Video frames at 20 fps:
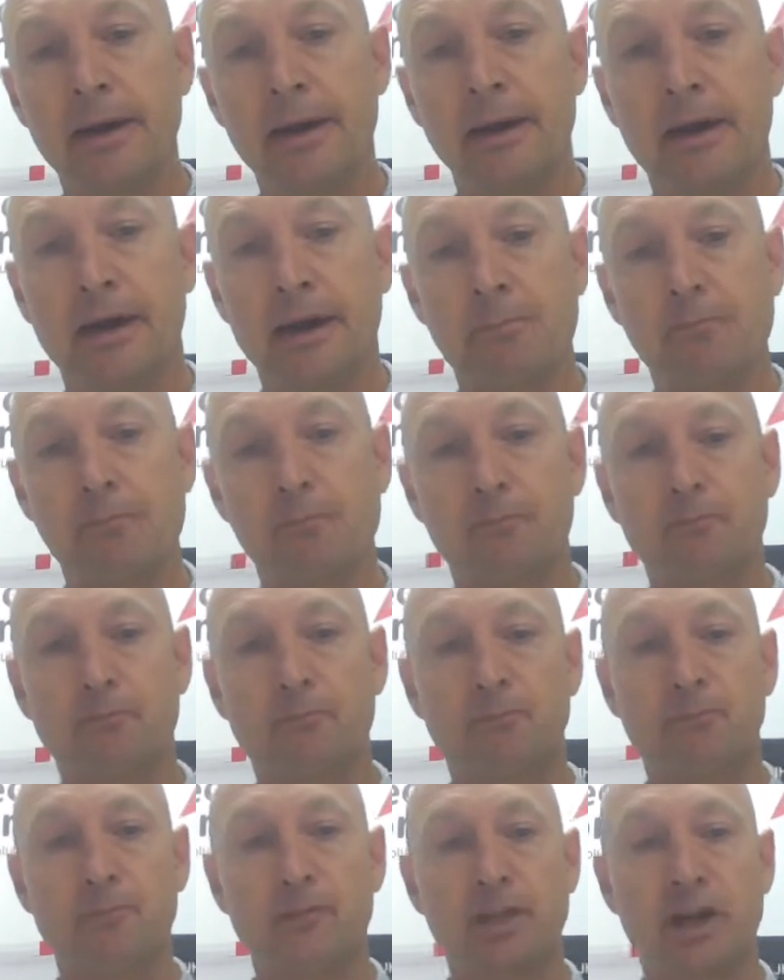
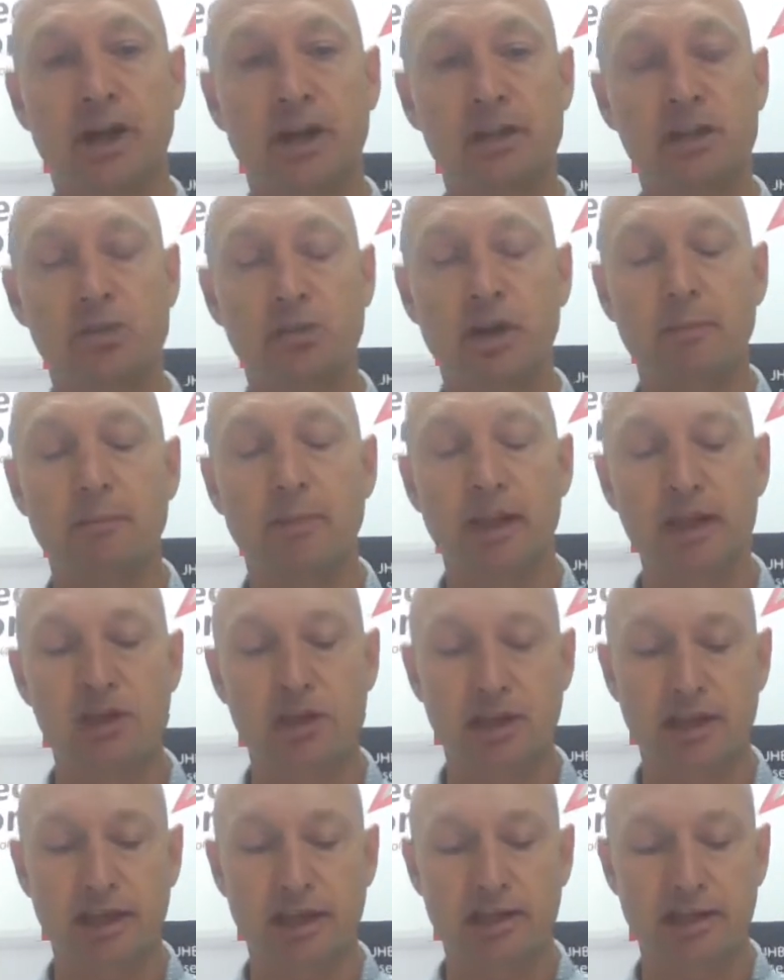I just want to
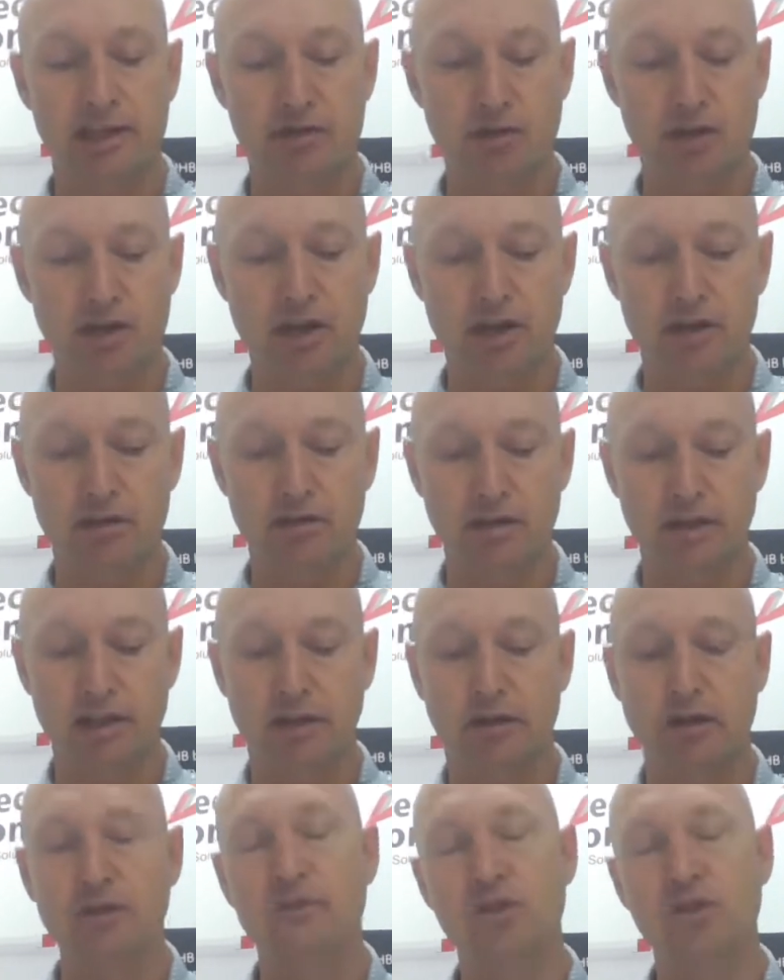mention that there are a lot of